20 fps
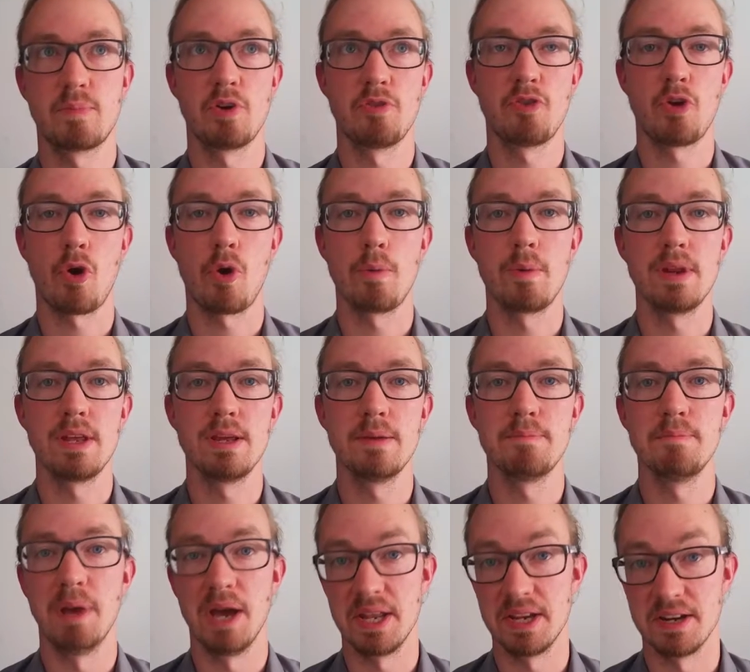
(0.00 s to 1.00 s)
Preferably
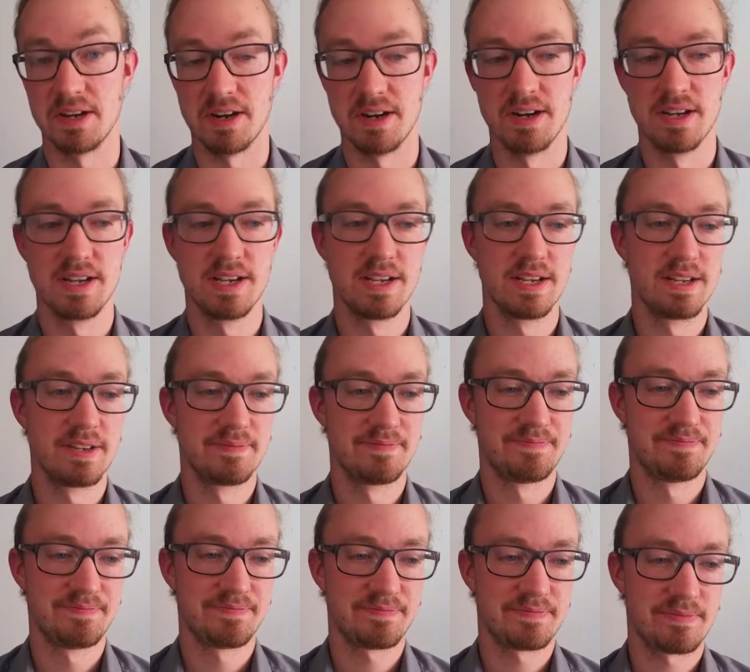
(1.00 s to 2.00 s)
better.
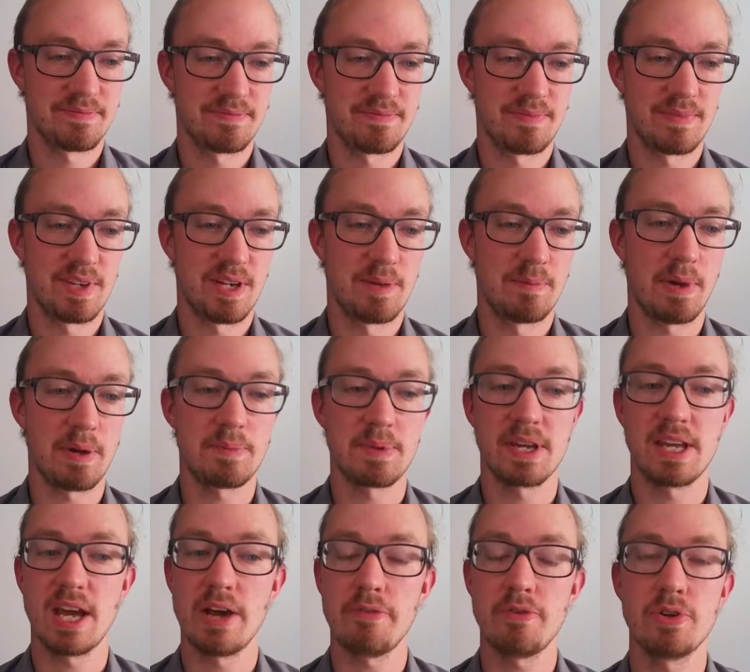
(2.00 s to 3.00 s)
But
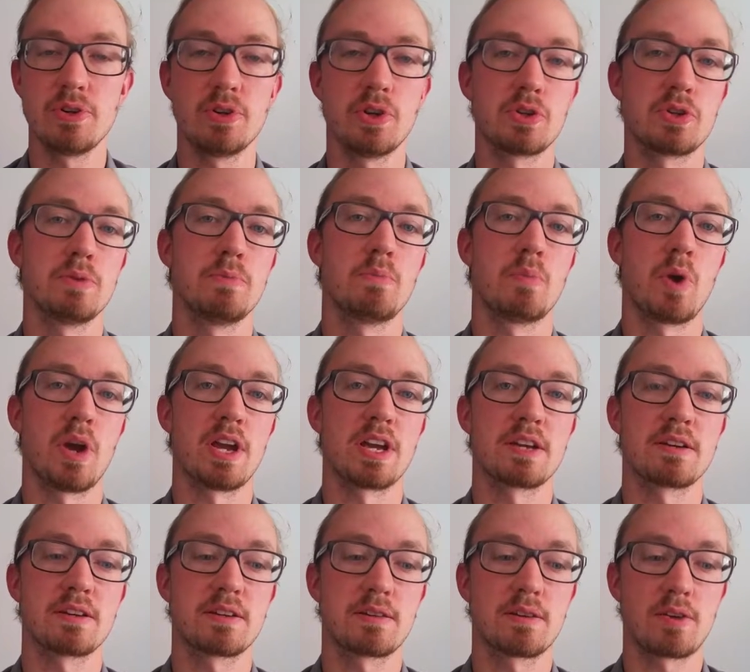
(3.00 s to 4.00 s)
be careful not to
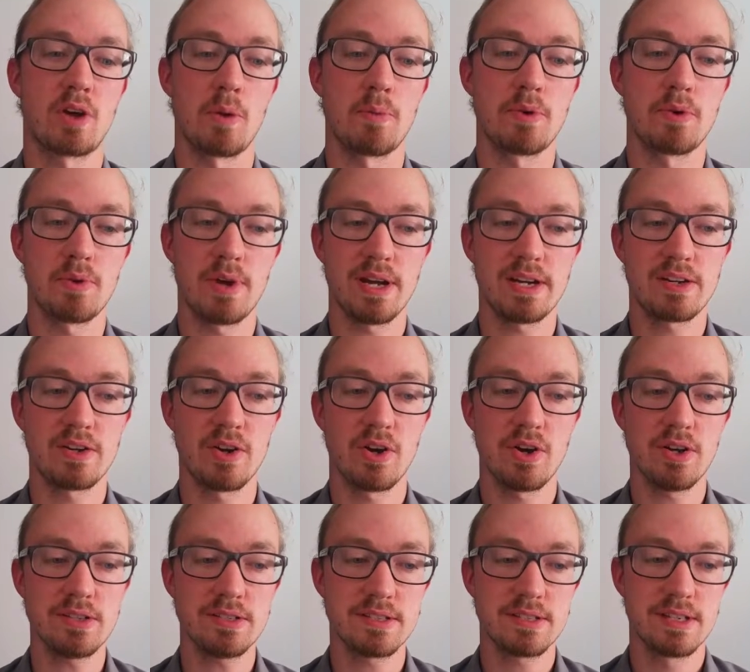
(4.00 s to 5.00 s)
break copyright
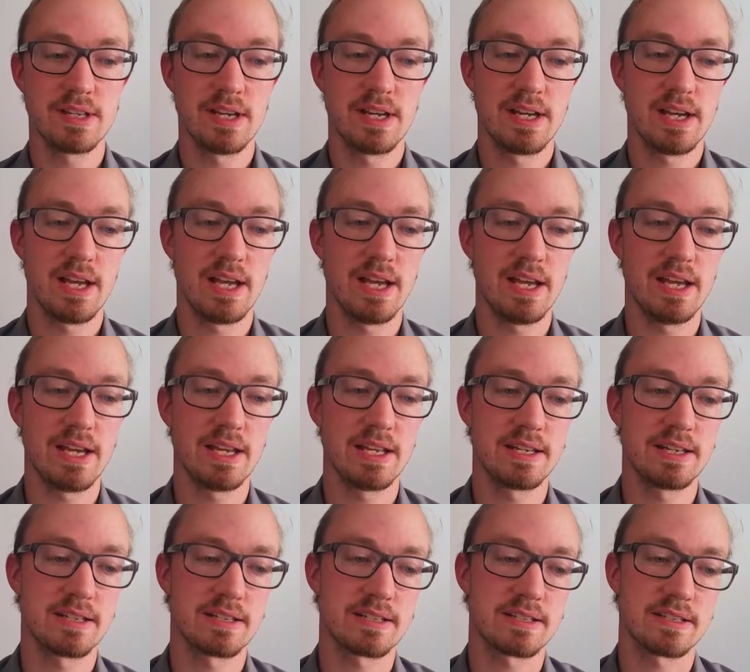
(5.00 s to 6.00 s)
laws.
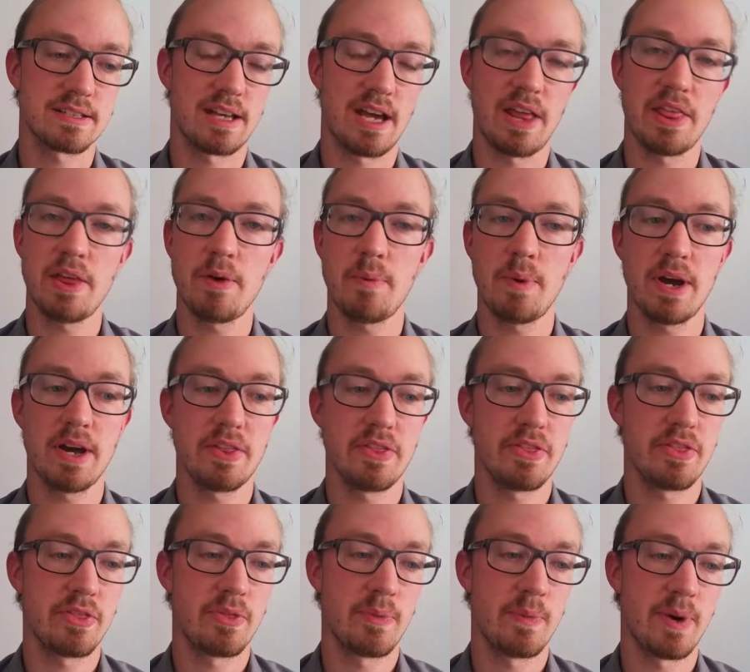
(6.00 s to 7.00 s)
And
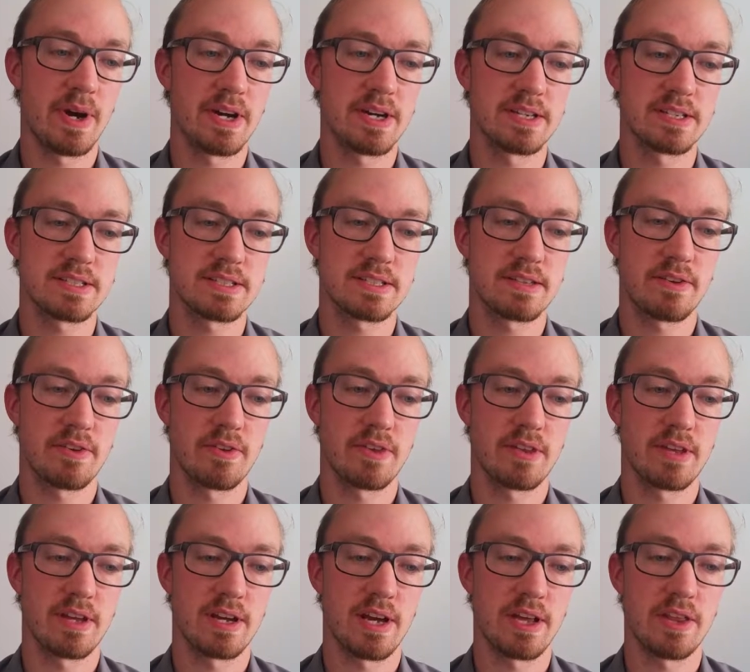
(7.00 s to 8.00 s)
otherwise,
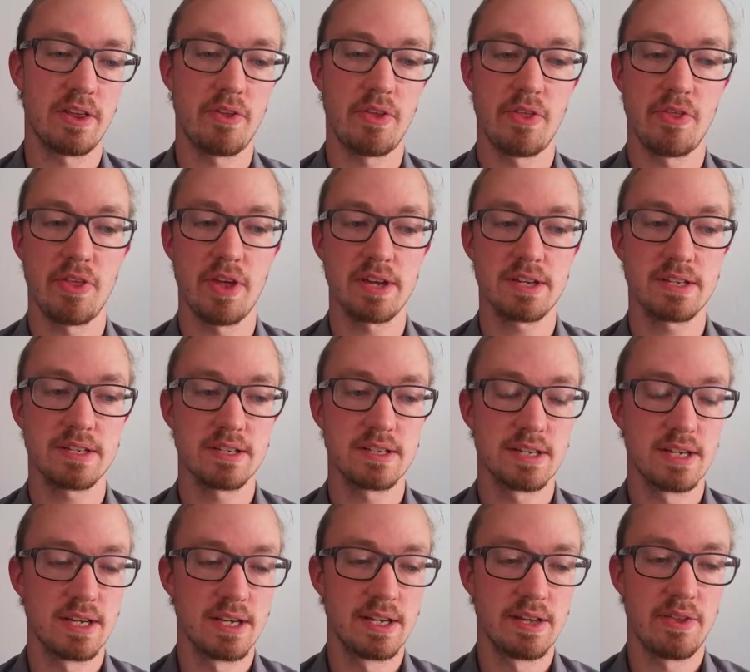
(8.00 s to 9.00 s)
other than that,
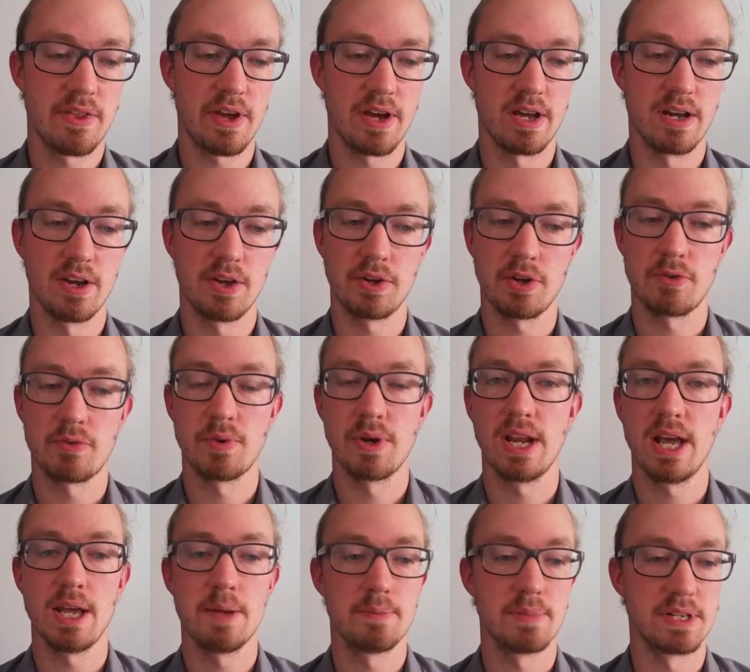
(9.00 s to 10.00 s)
there are a lot of
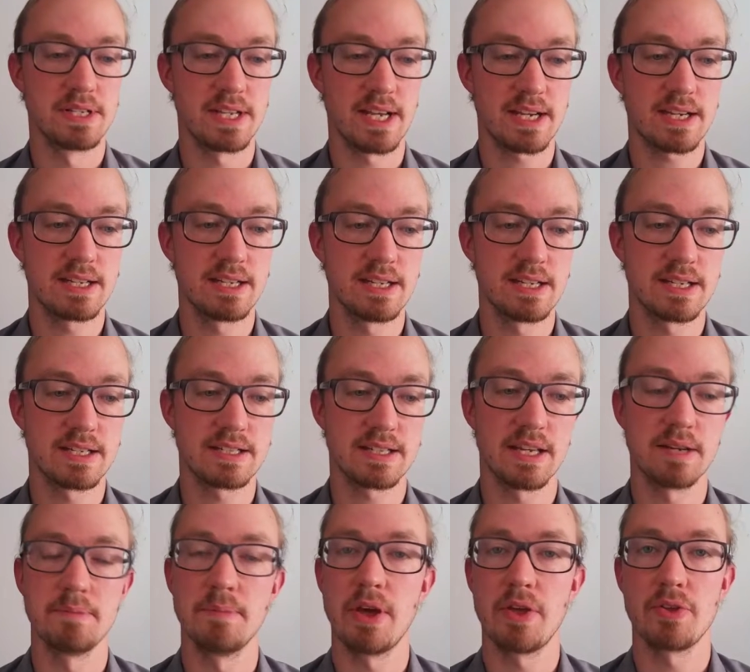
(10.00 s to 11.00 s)
reliable techniques
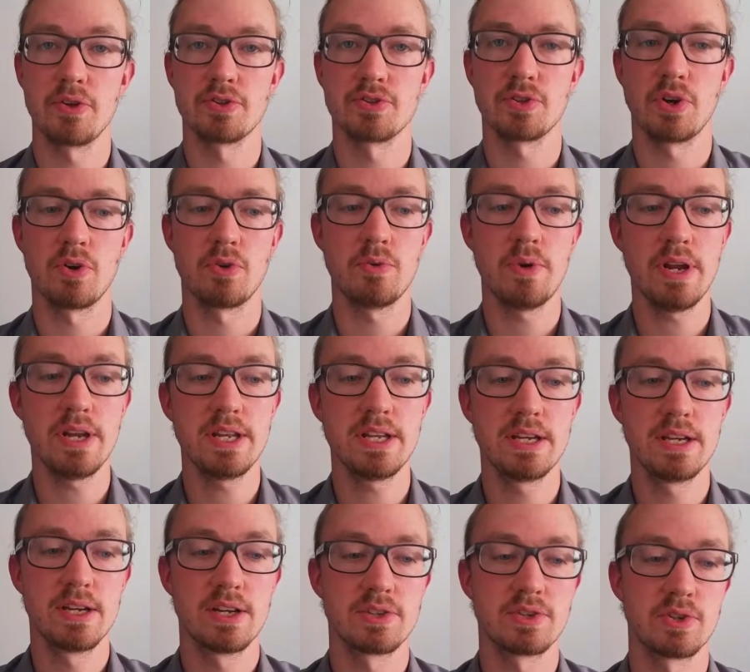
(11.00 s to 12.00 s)
and methods
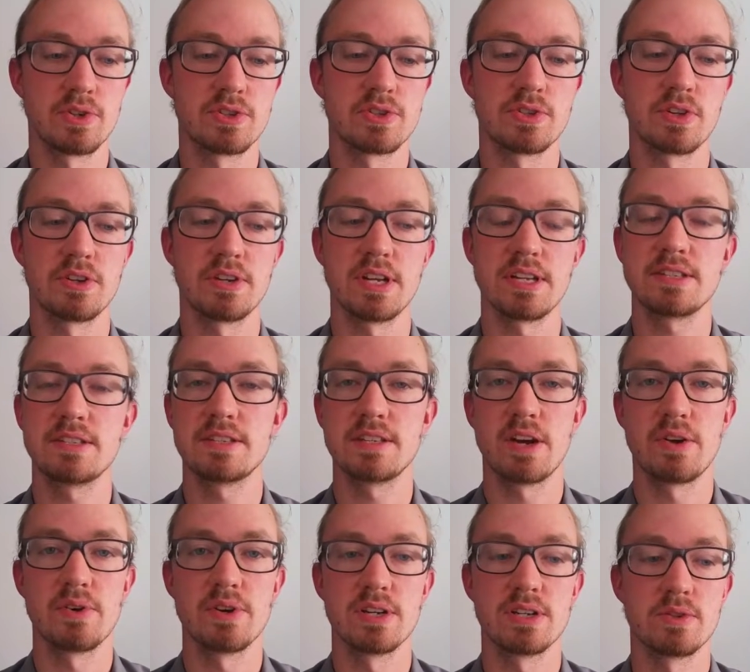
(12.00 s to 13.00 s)
already, so it's not
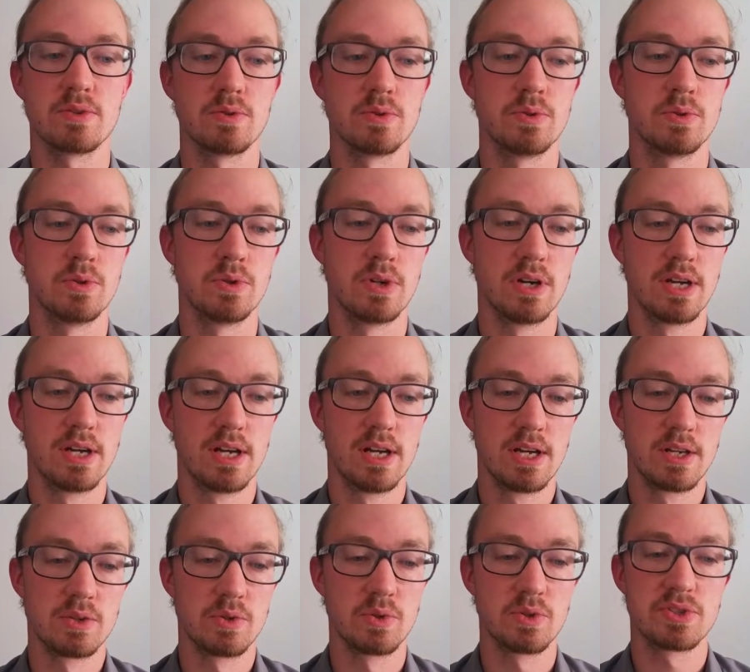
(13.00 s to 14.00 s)
necessary to
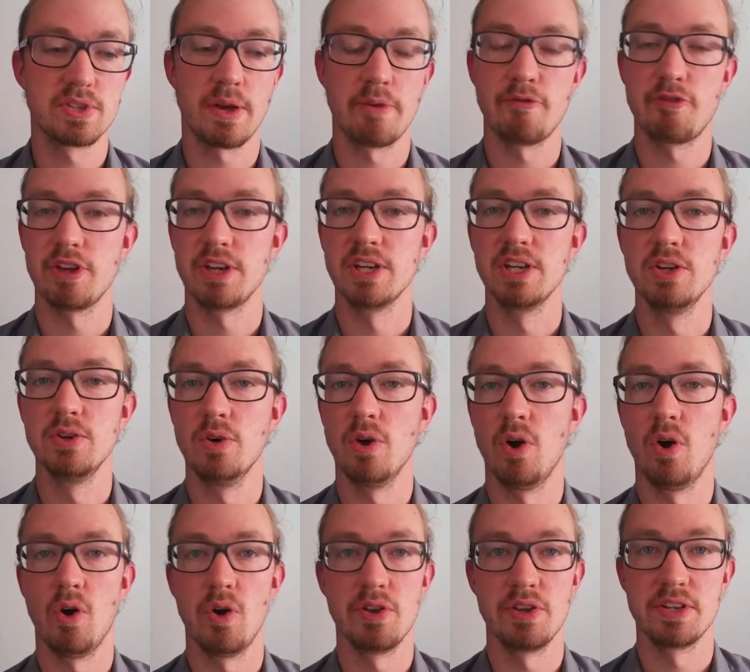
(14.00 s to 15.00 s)
do something new
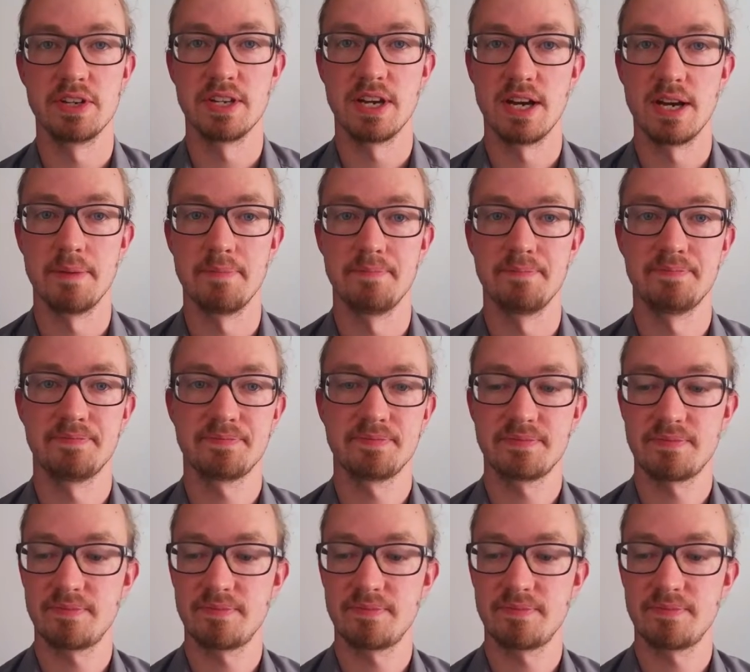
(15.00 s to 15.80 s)
all the time.